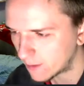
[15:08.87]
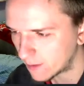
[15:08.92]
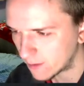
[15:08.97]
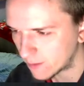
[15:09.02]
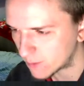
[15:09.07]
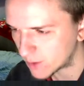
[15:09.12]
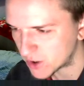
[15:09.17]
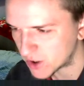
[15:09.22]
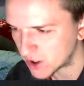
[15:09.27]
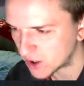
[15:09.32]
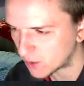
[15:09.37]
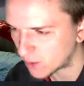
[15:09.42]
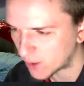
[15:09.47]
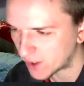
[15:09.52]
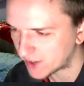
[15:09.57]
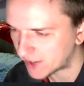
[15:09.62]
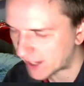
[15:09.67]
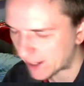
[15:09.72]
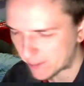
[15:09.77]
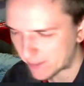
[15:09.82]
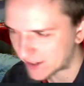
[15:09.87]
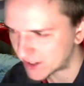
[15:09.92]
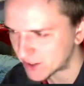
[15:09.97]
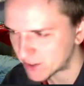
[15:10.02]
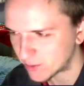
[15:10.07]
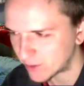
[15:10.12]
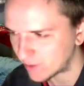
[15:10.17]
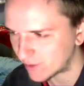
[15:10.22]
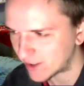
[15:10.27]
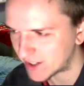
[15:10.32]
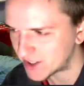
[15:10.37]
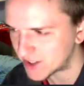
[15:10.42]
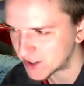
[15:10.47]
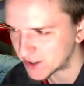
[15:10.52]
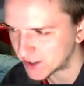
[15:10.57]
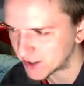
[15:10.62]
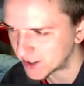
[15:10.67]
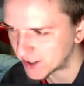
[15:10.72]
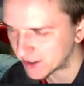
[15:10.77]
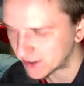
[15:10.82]
We should have won that match. We really should
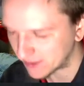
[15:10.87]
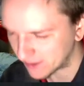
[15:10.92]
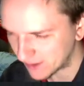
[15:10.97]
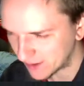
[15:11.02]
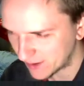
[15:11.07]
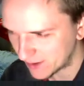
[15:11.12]
have done.